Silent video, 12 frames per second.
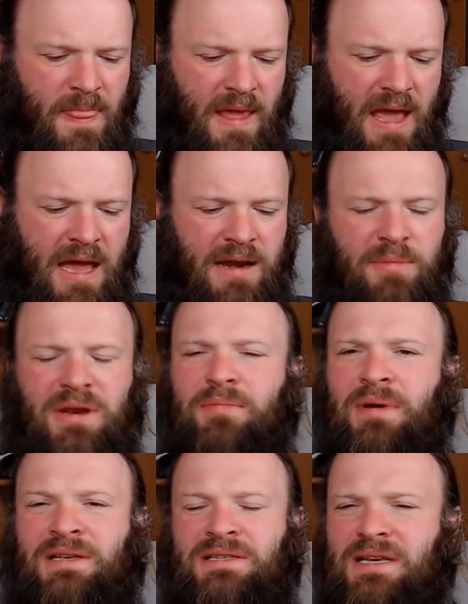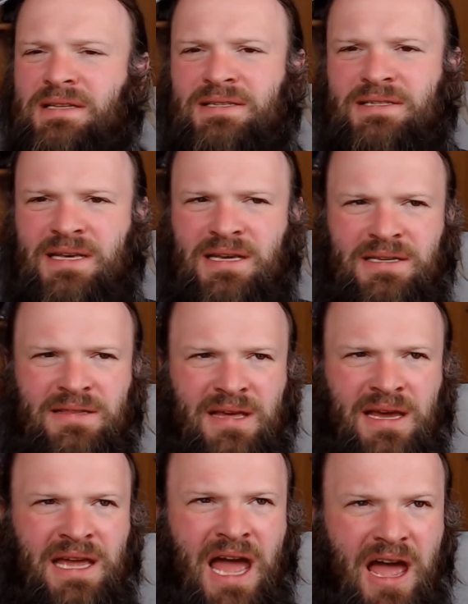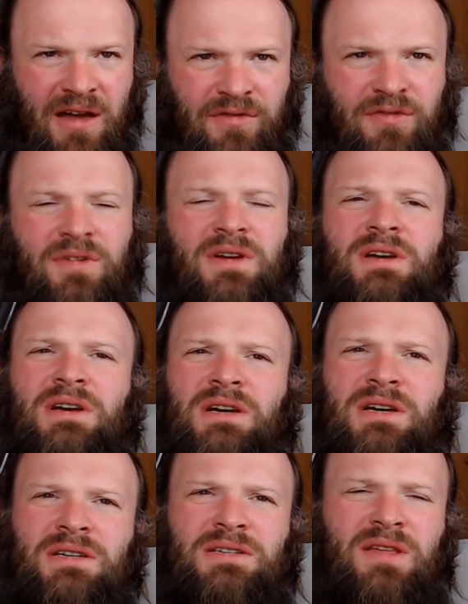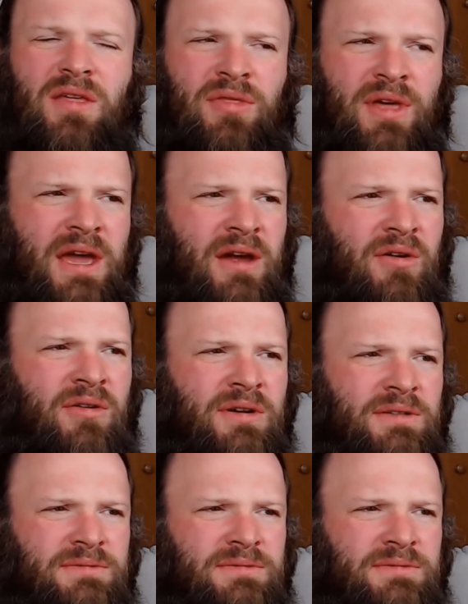I mean, it makes sense. They have their